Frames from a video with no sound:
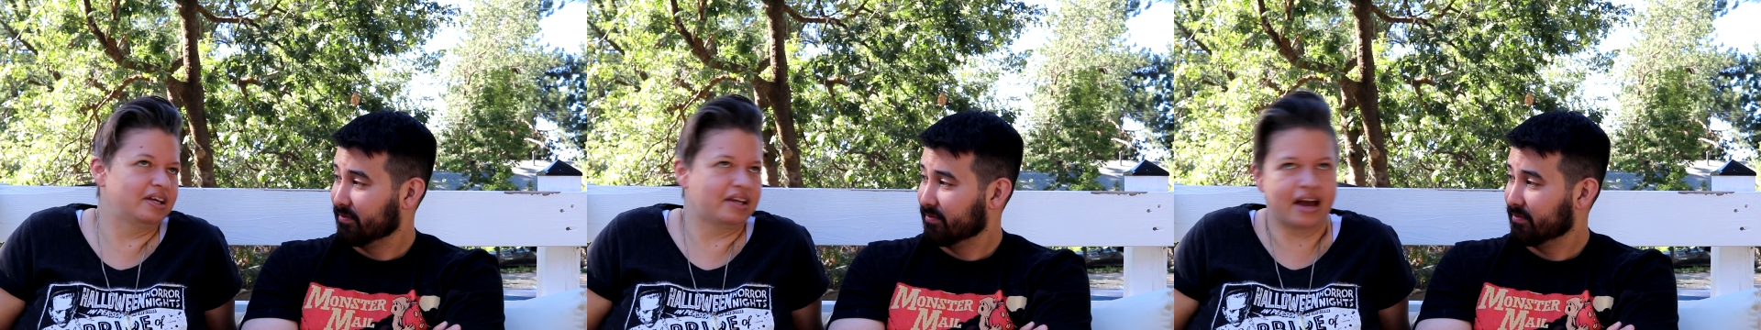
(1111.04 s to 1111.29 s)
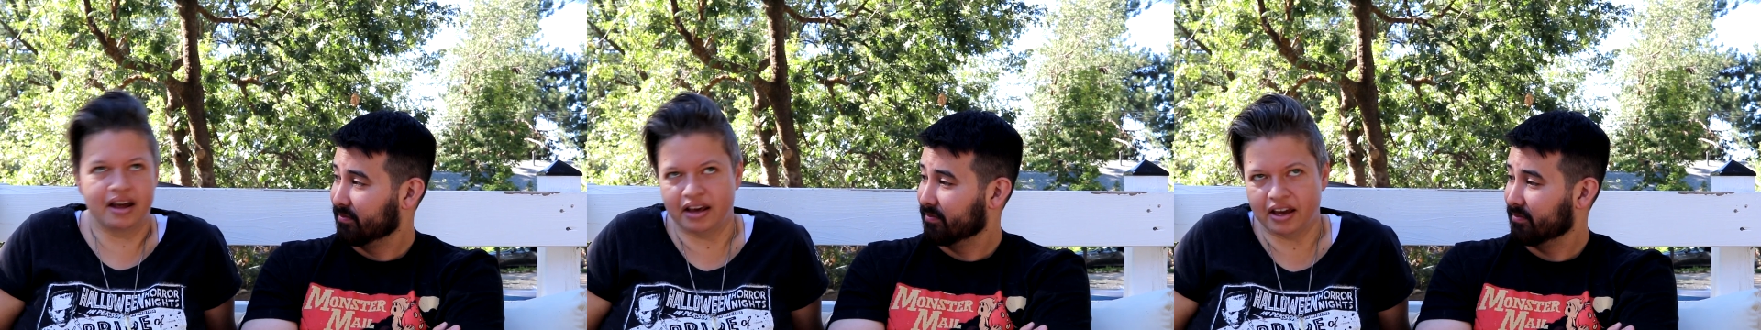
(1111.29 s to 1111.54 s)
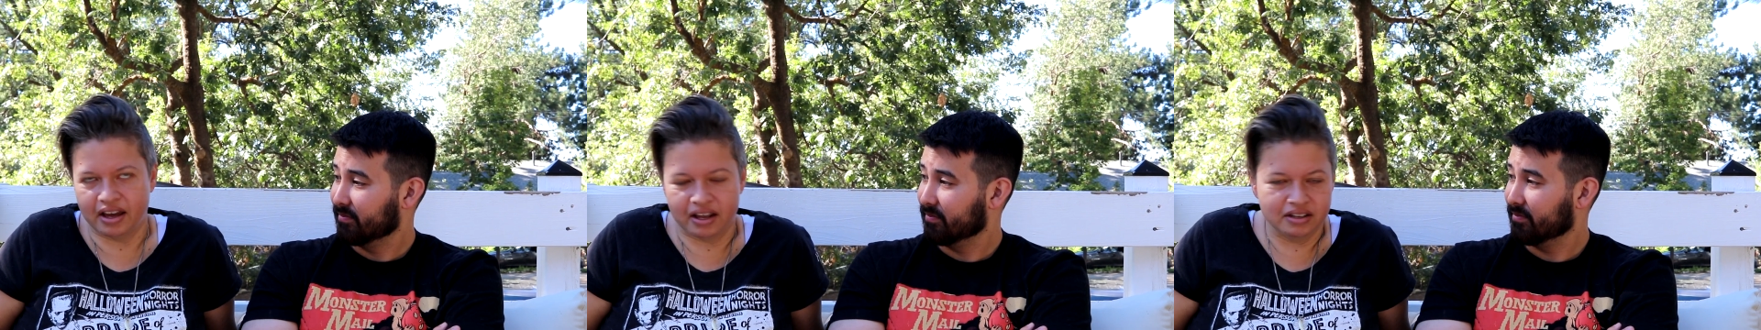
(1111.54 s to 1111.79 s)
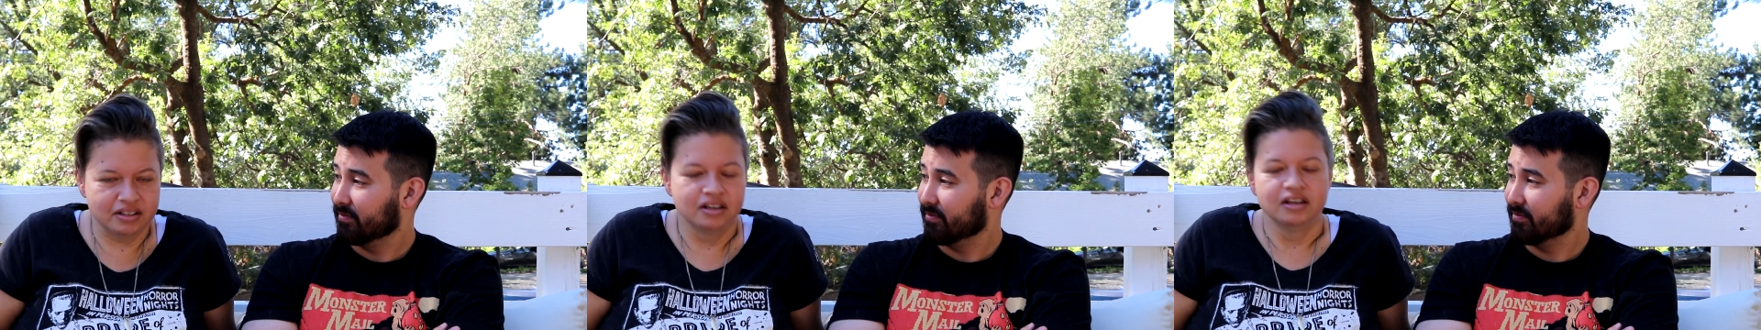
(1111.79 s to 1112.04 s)
Speaker 1: I get
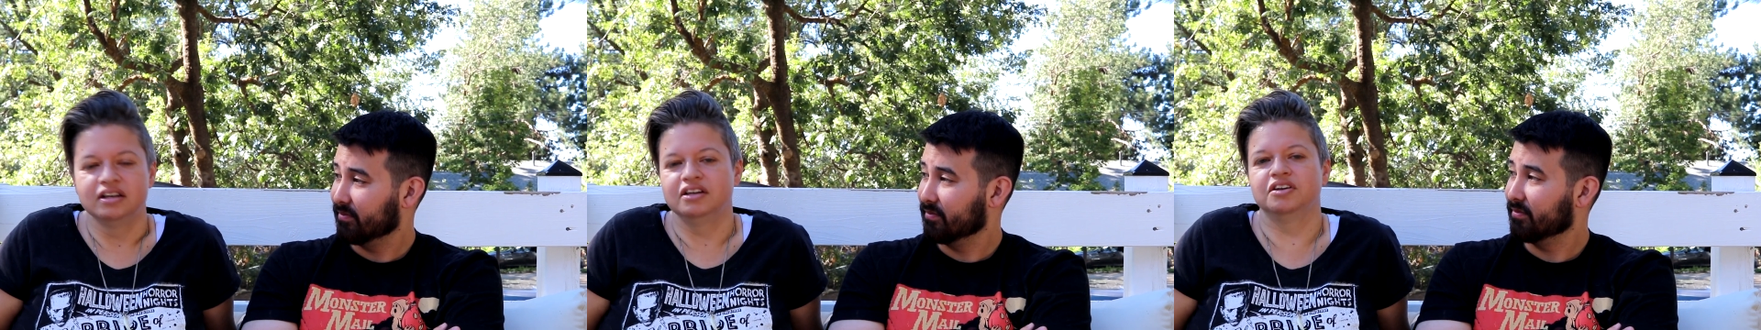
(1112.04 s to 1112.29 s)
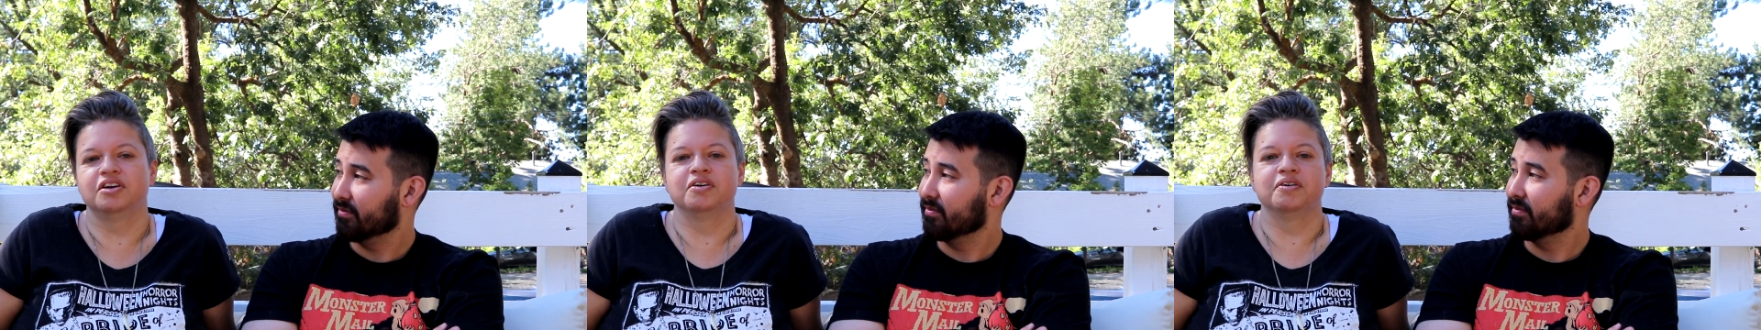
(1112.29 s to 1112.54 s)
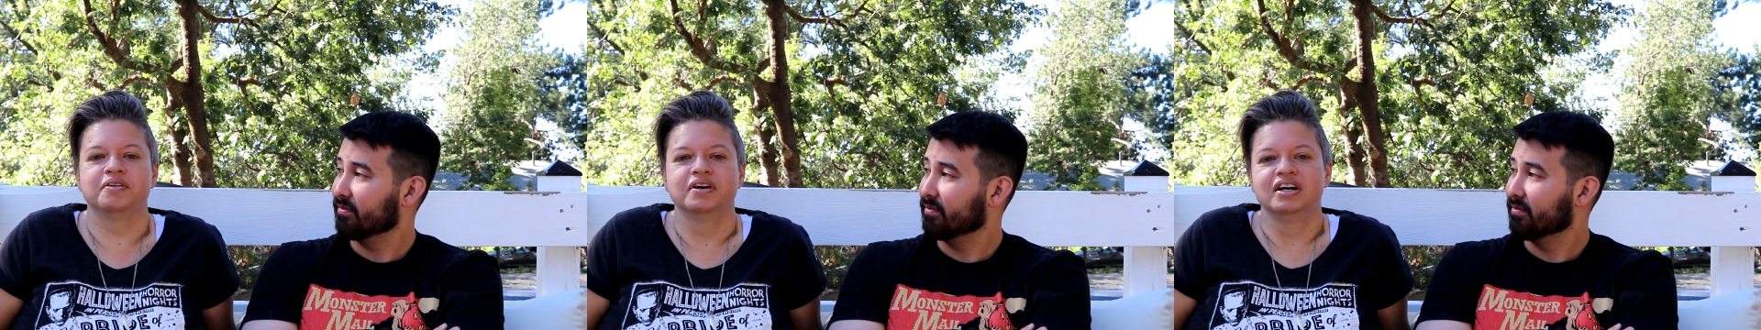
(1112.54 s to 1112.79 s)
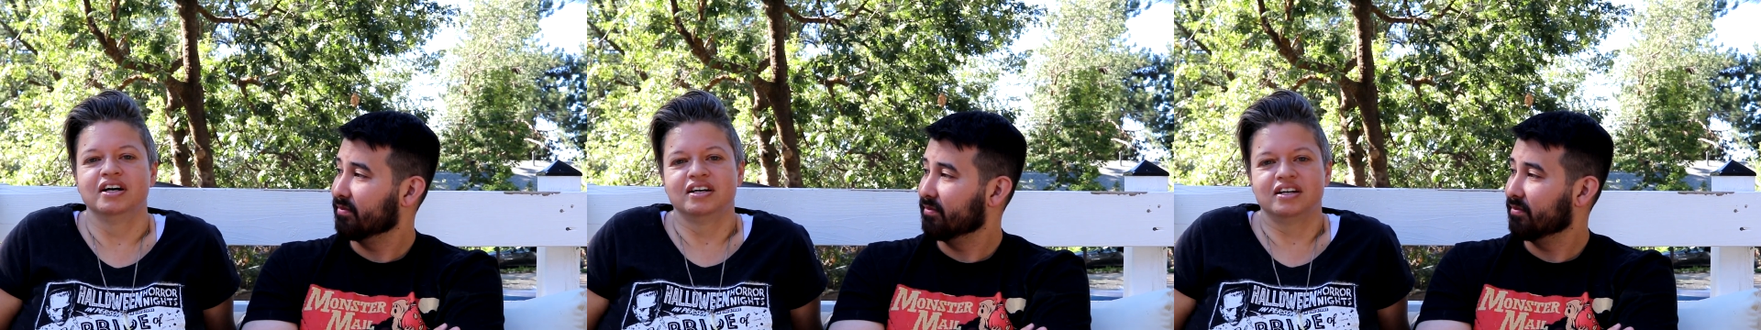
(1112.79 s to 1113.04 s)
it. You know,
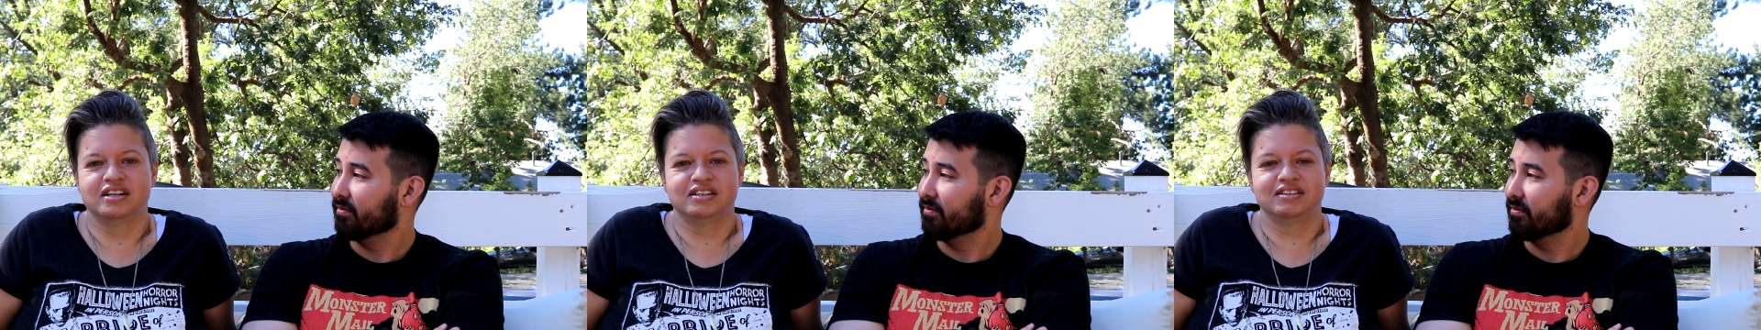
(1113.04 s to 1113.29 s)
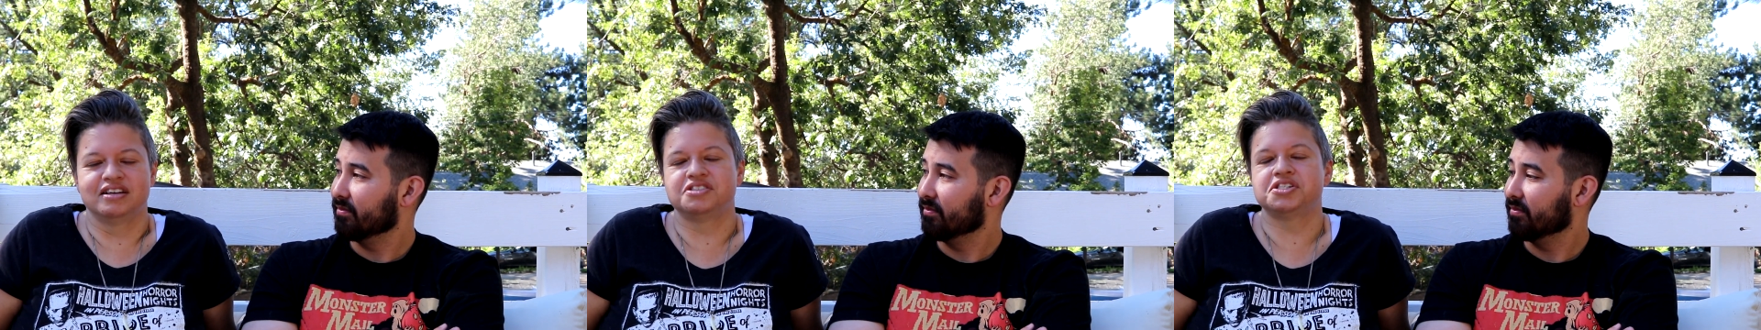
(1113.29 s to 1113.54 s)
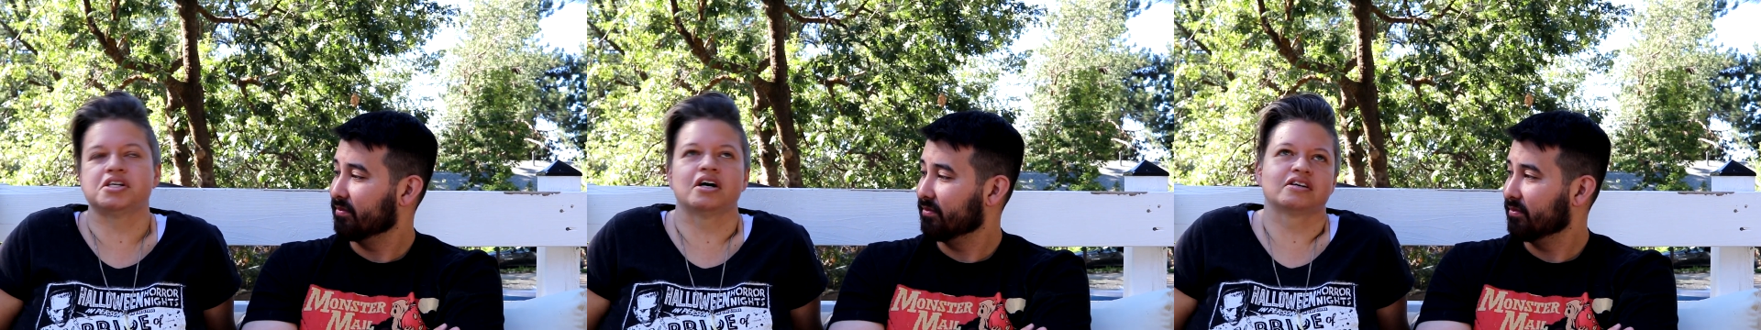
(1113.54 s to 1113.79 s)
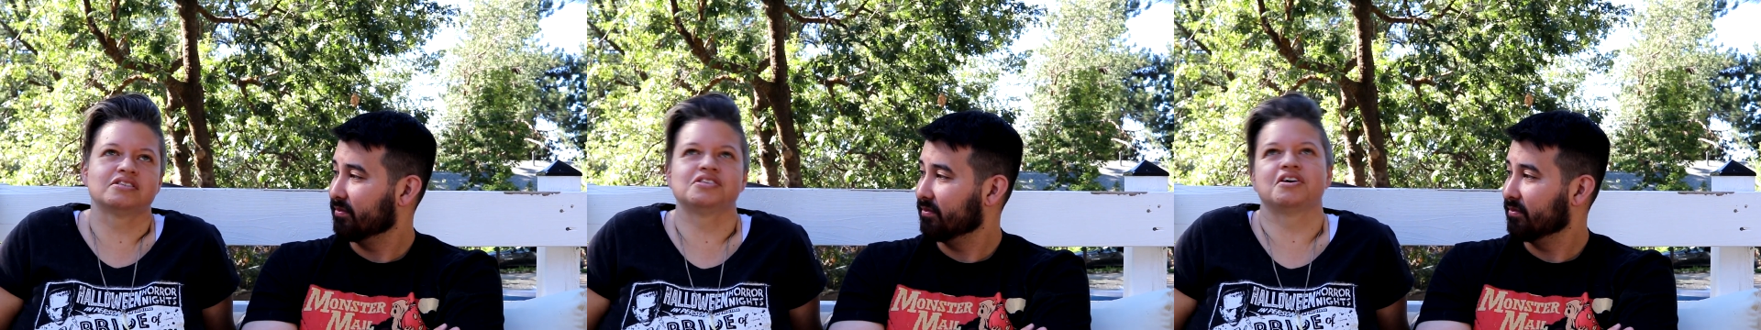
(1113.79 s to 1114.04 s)
it
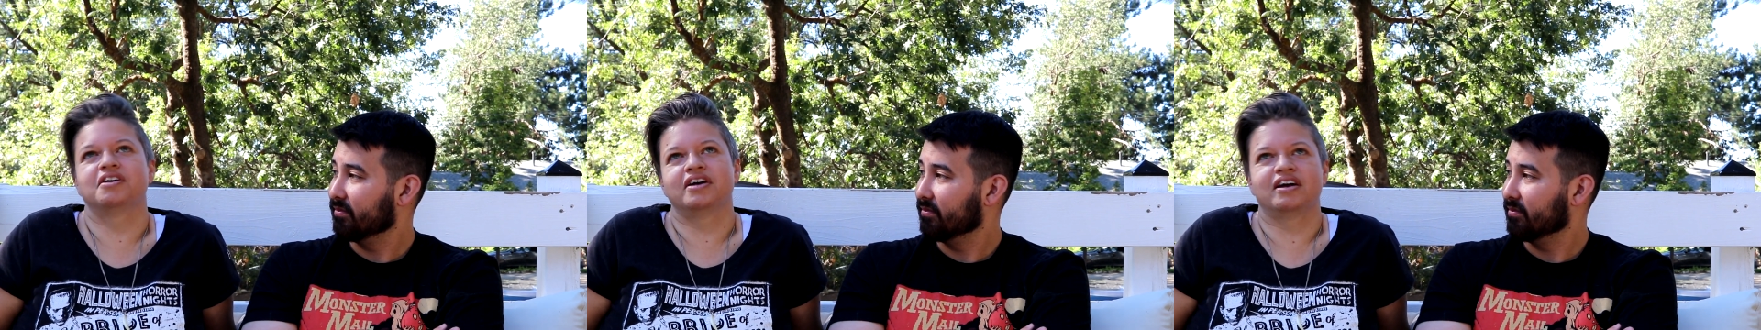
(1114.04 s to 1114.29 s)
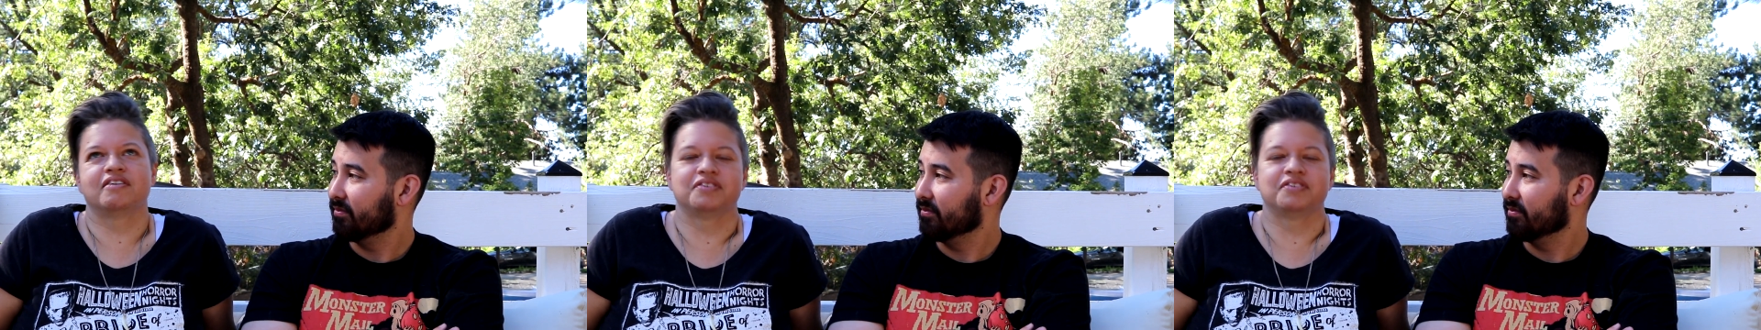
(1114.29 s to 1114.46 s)
sucks turning